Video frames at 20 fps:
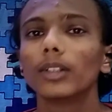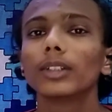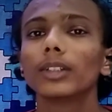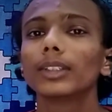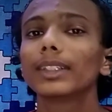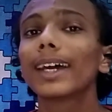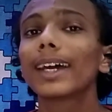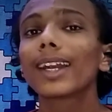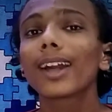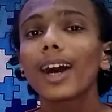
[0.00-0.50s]

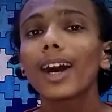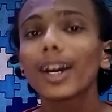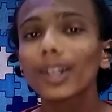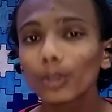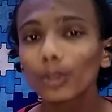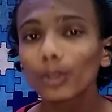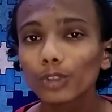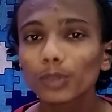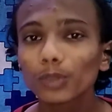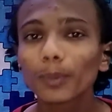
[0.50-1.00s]
There are
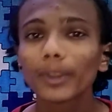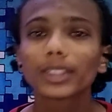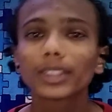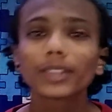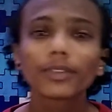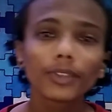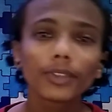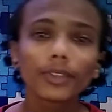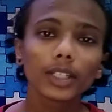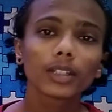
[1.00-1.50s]
no
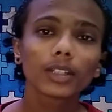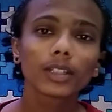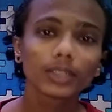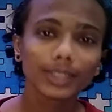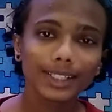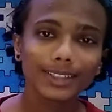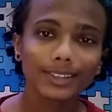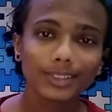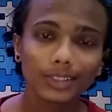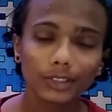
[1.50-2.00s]
specific
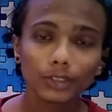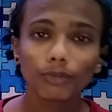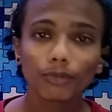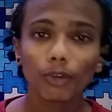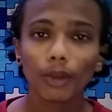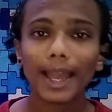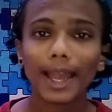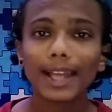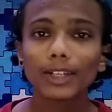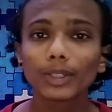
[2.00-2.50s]
sensors for
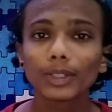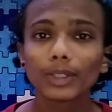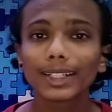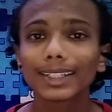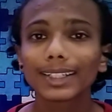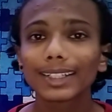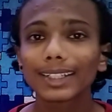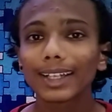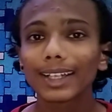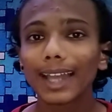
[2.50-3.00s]

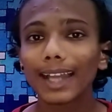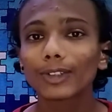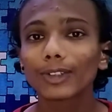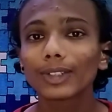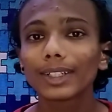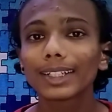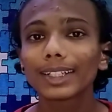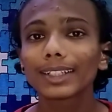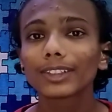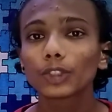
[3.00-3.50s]

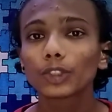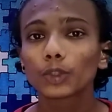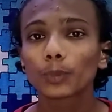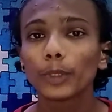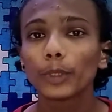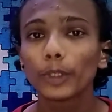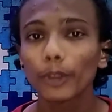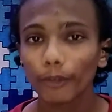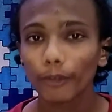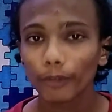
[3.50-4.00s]
calculating the
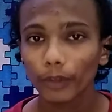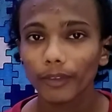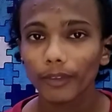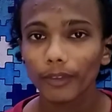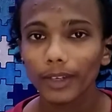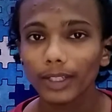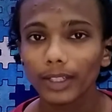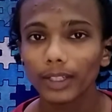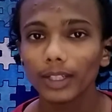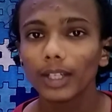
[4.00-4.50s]
speed of your
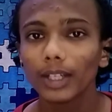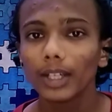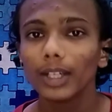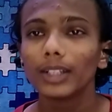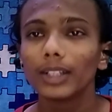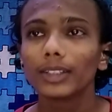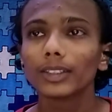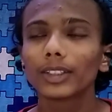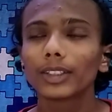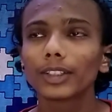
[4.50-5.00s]
vehicle.
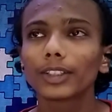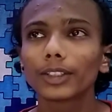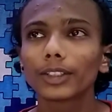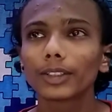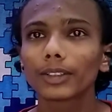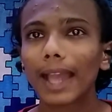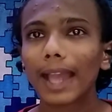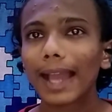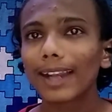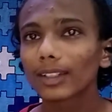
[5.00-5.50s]
The
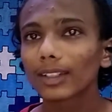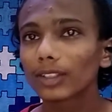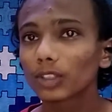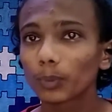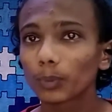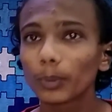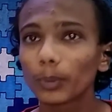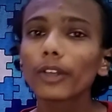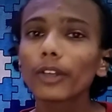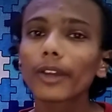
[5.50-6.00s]

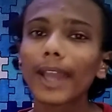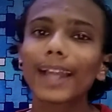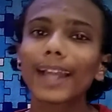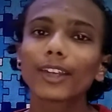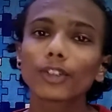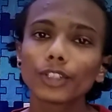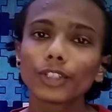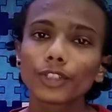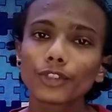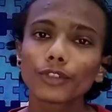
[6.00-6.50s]
speed
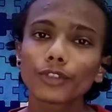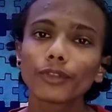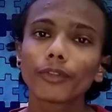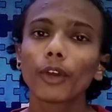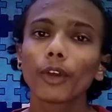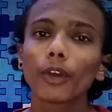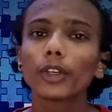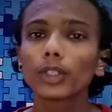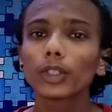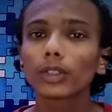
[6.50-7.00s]
calculation
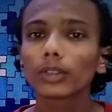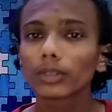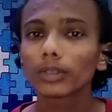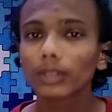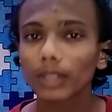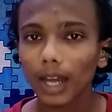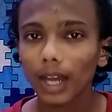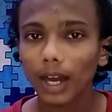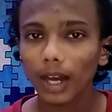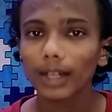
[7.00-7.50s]
for your
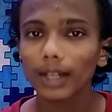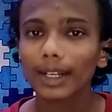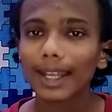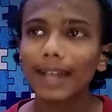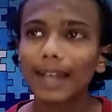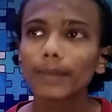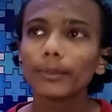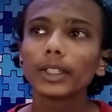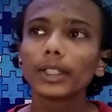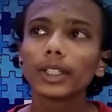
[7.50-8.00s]
car
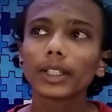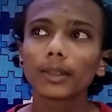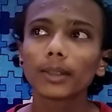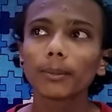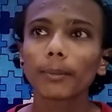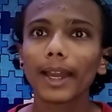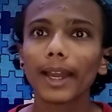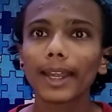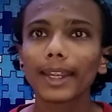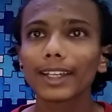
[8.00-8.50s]
can be done
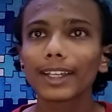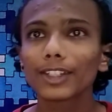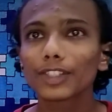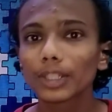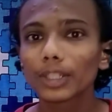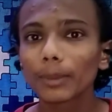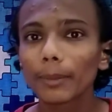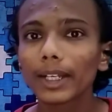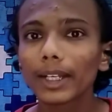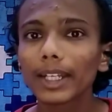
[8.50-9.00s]
by
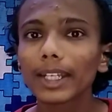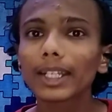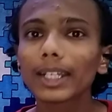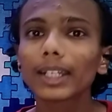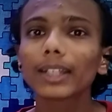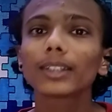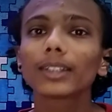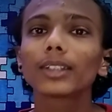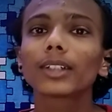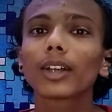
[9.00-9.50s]

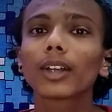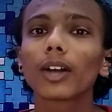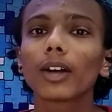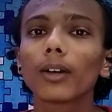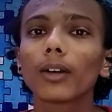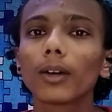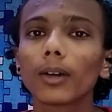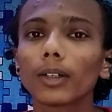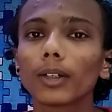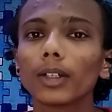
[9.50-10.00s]
estimating
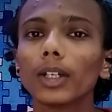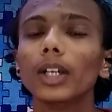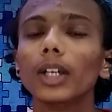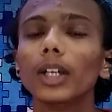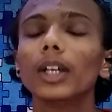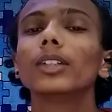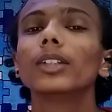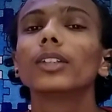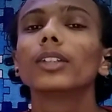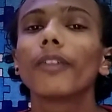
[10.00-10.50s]
the
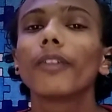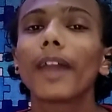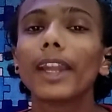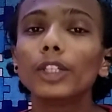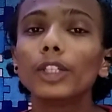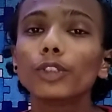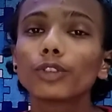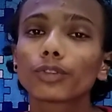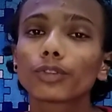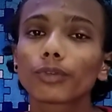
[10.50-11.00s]

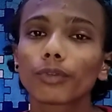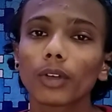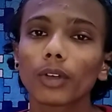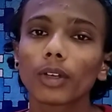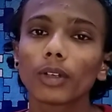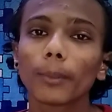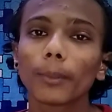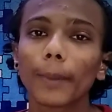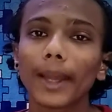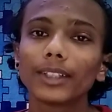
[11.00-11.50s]
values
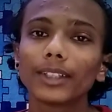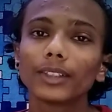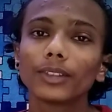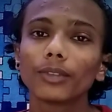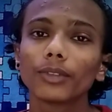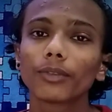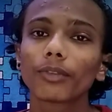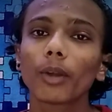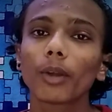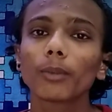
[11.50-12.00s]
from
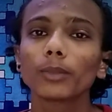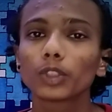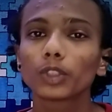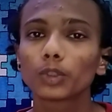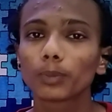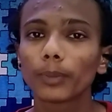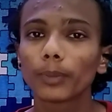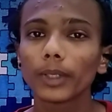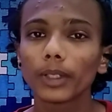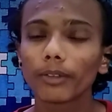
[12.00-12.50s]
the
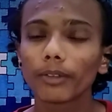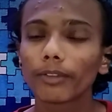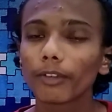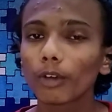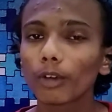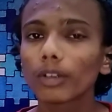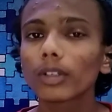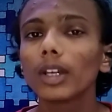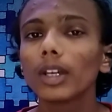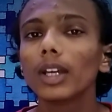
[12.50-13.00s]
speed
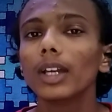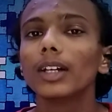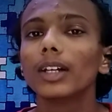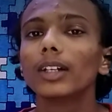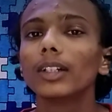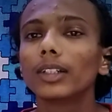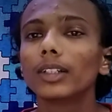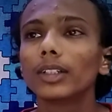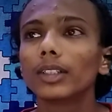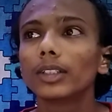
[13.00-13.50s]
four
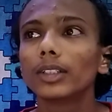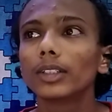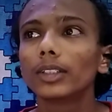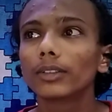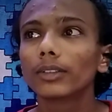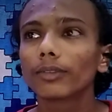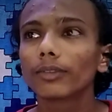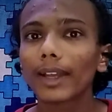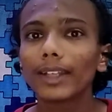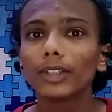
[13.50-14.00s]

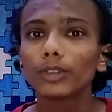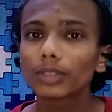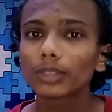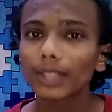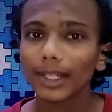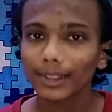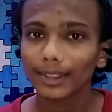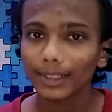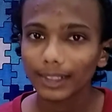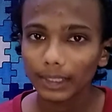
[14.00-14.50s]
values
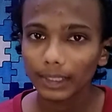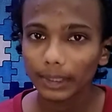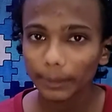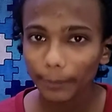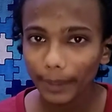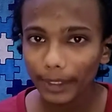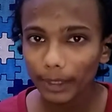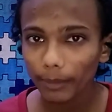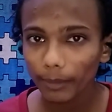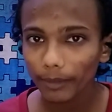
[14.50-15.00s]
that are
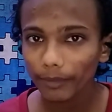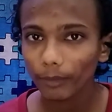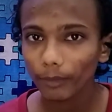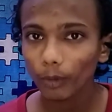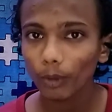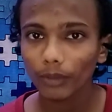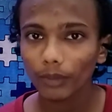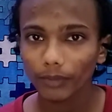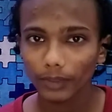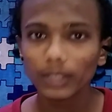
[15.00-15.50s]
determined by
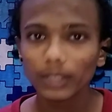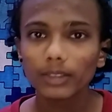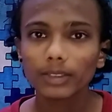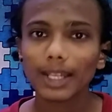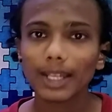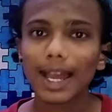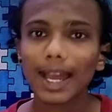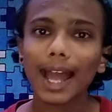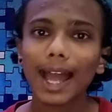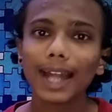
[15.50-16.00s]
four wheels
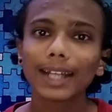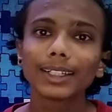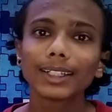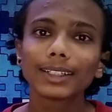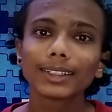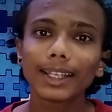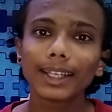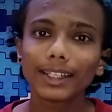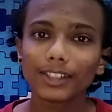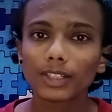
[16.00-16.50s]

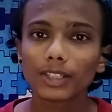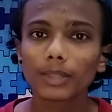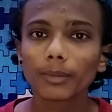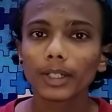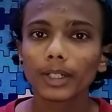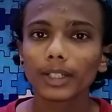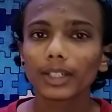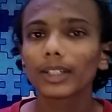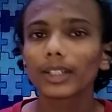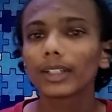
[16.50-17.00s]
and
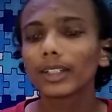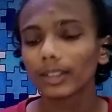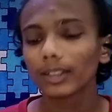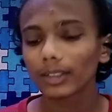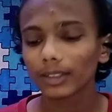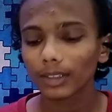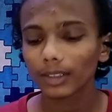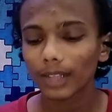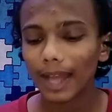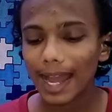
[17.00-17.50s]
estimated,
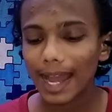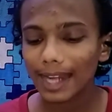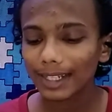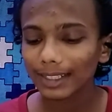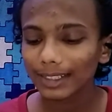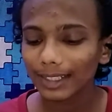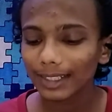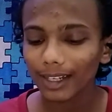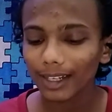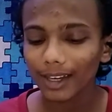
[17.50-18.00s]
and
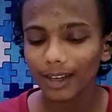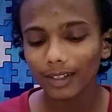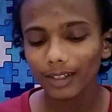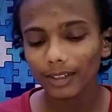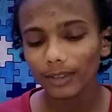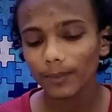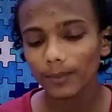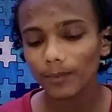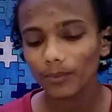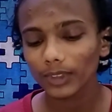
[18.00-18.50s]
they
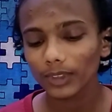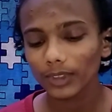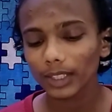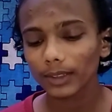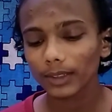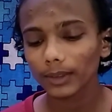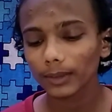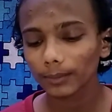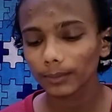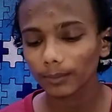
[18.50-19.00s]
are
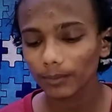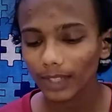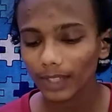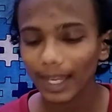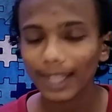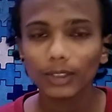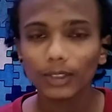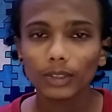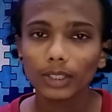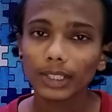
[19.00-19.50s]
then
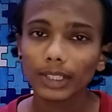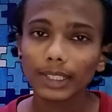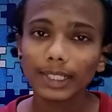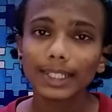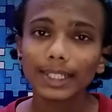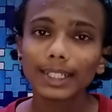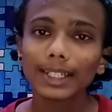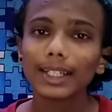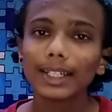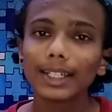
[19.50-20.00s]

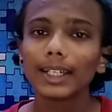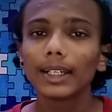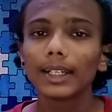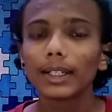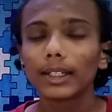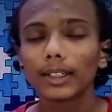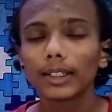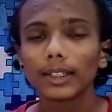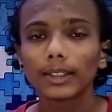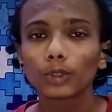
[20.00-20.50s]
calculated
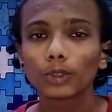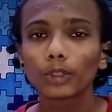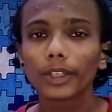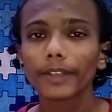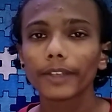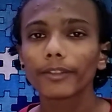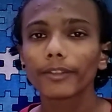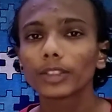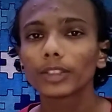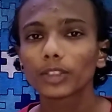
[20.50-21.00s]
to
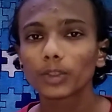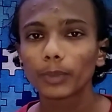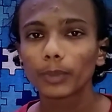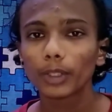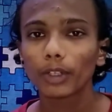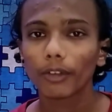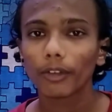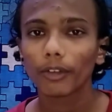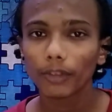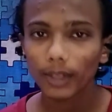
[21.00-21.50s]
give the speed
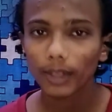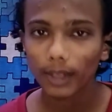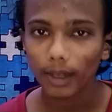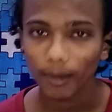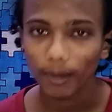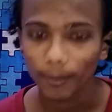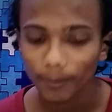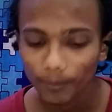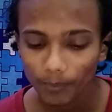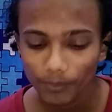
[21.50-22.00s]
of your car.